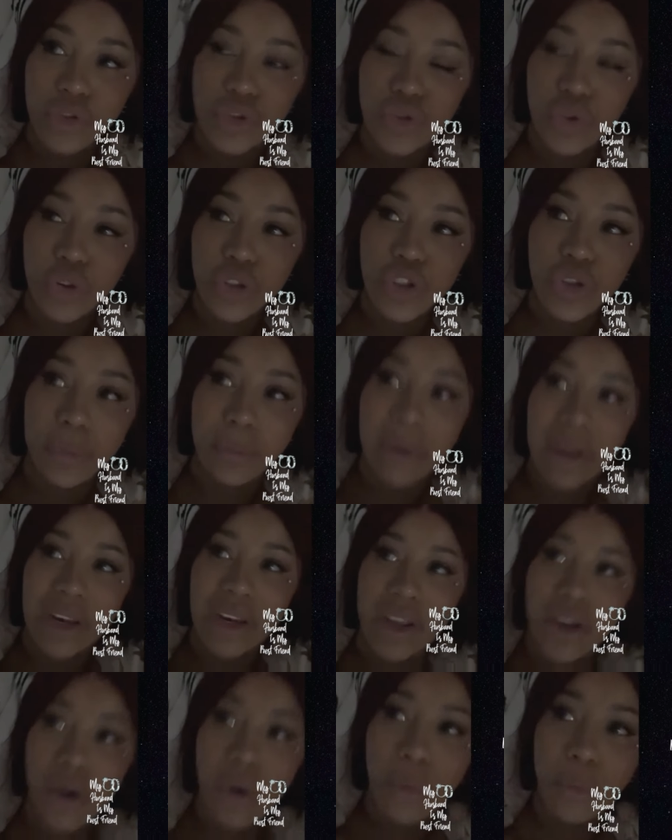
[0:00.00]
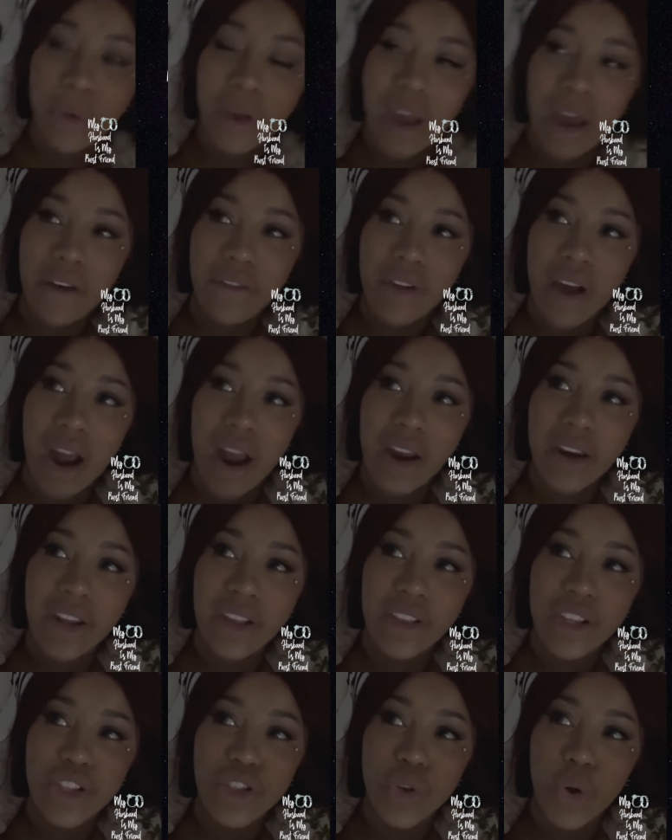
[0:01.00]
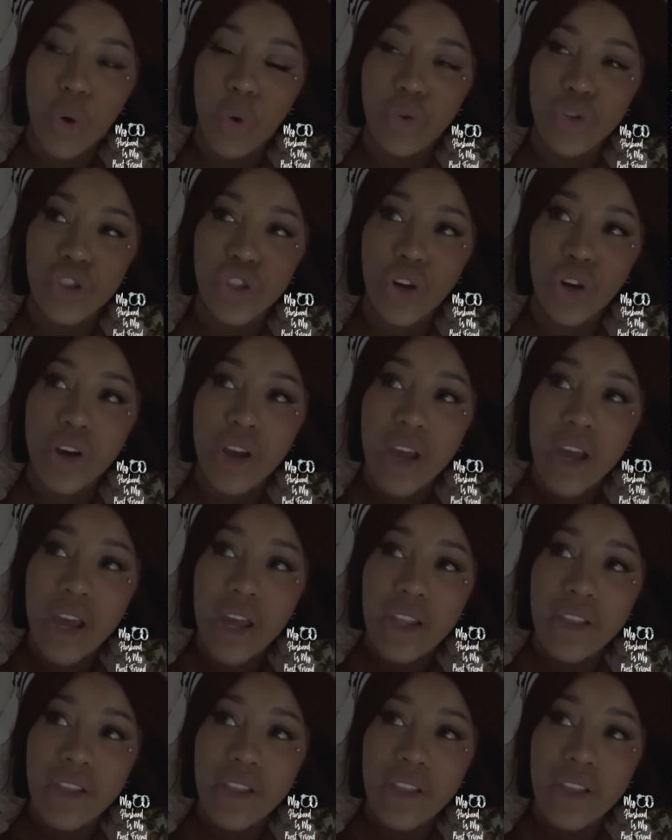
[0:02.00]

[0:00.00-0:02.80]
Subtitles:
social media, we have gotten in this culture